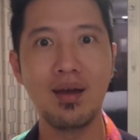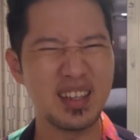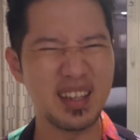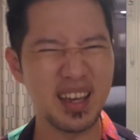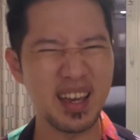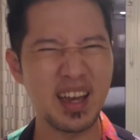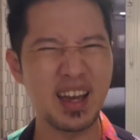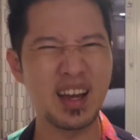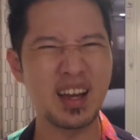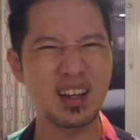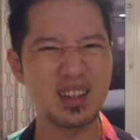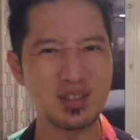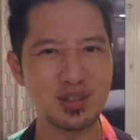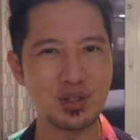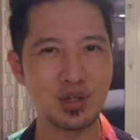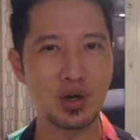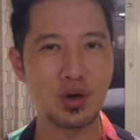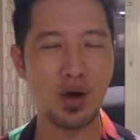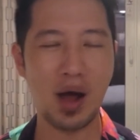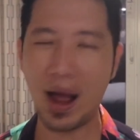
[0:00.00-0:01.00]
Yeah,
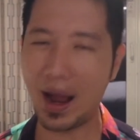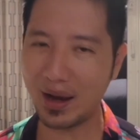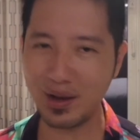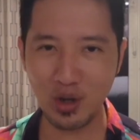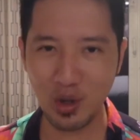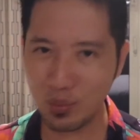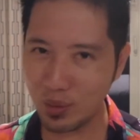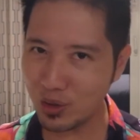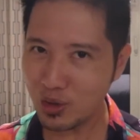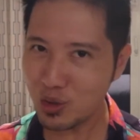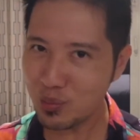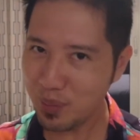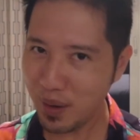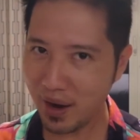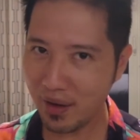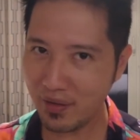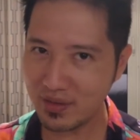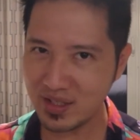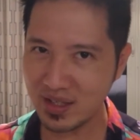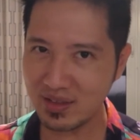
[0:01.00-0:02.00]
so I know what you
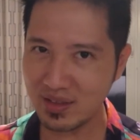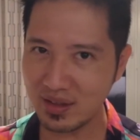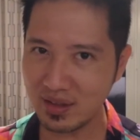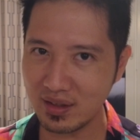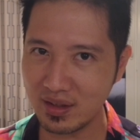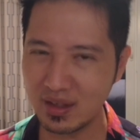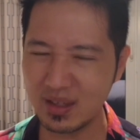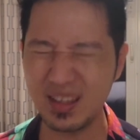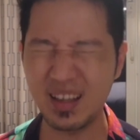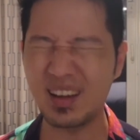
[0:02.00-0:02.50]
parents are thinking.